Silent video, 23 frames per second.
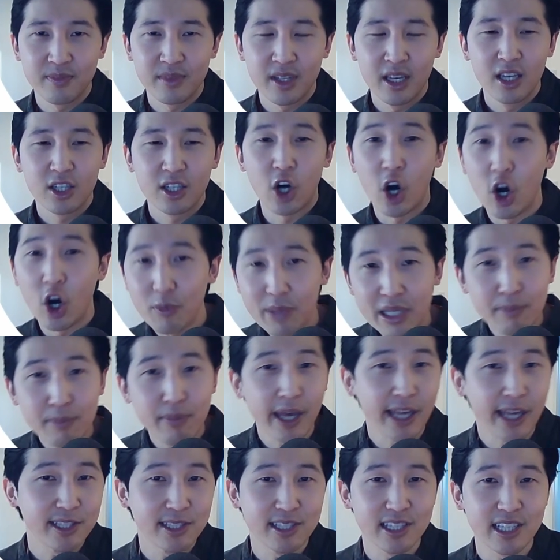Call me
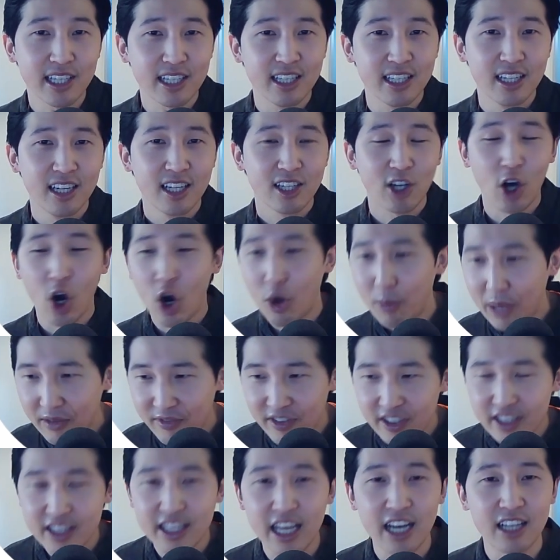basic, call me
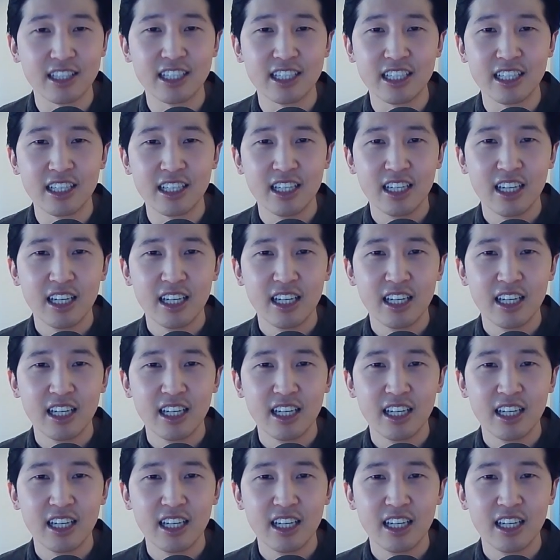vanilla,